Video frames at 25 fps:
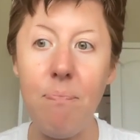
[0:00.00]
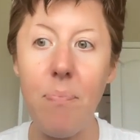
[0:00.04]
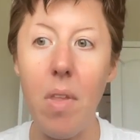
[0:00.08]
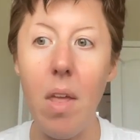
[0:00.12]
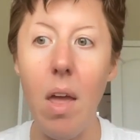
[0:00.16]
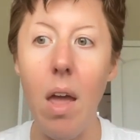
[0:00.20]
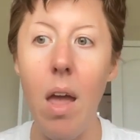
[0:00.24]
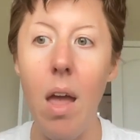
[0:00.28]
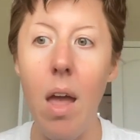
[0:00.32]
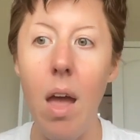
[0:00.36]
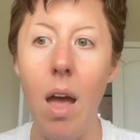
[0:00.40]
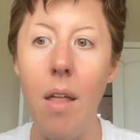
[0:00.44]

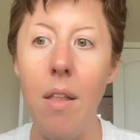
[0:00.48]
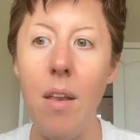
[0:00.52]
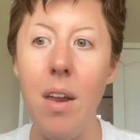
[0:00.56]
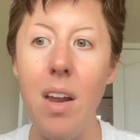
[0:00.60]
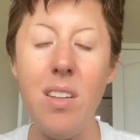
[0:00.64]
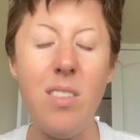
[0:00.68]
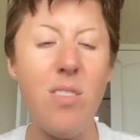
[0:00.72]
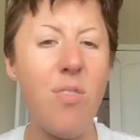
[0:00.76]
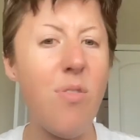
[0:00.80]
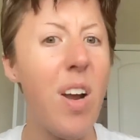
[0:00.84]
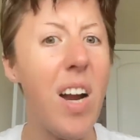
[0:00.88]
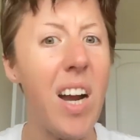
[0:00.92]
And
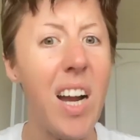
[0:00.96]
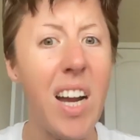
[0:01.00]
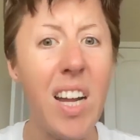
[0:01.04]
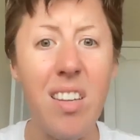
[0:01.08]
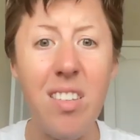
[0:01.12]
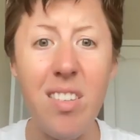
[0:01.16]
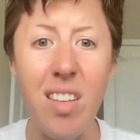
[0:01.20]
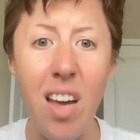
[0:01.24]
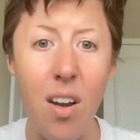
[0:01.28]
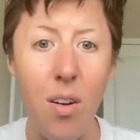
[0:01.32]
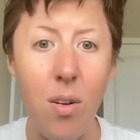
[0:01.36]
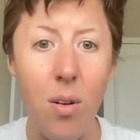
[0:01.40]
it's very
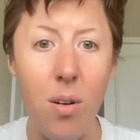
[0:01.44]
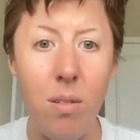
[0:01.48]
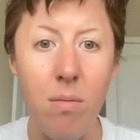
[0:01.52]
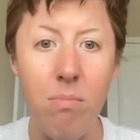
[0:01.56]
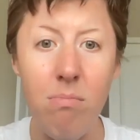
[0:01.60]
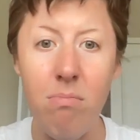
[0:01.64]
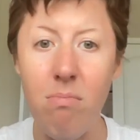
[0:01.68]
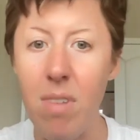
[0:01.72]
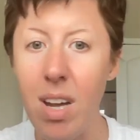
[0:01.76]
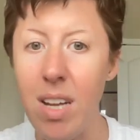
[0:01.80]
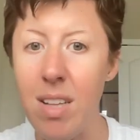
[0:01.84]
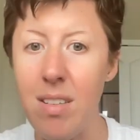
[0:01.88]
subtle.
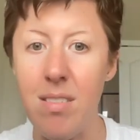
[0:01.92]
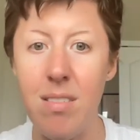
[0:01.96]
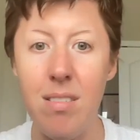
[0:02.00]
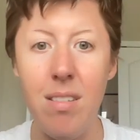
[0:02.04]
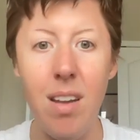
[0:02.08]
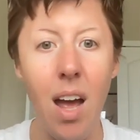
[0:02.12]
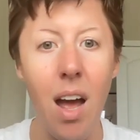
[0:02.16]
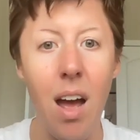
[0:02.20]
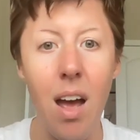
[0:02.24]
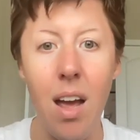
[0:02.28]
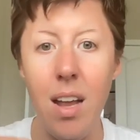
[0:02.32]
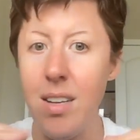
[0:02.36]
It
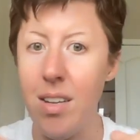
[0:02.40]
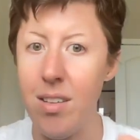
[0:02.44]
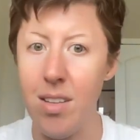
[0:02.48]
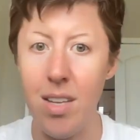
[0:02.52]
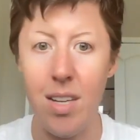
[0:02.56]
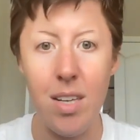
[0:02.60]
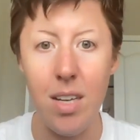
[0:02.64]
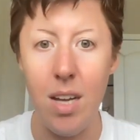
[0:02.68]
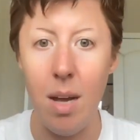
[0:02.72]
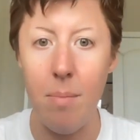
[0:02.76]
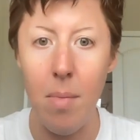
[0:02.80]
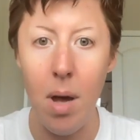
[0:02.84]

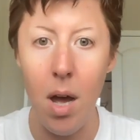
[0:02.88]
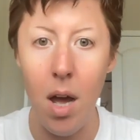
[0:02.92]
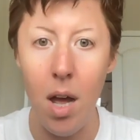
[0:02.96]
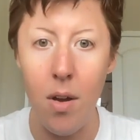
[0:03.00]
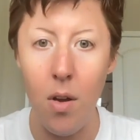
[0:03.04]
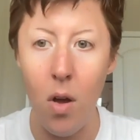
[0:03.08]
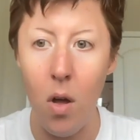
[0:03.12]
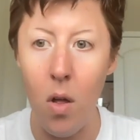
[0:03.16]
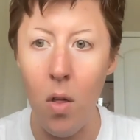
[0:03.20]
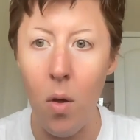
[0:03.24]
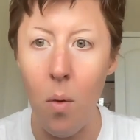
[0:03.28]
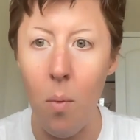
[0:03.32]
doesn't come on
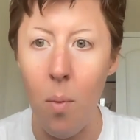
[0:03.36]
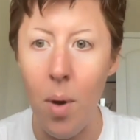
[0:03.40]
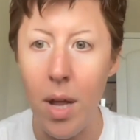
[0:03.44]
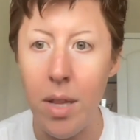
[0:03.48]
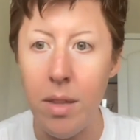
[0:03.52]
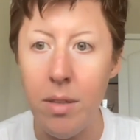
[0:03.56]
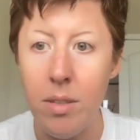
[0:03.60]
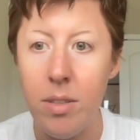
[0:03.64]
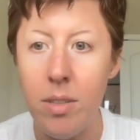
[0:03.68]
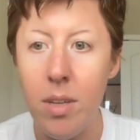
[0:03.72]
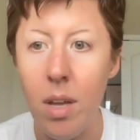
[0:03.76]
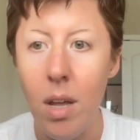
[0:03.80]
all at
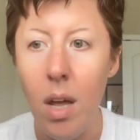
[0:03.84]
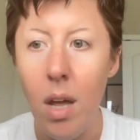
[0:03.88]
once.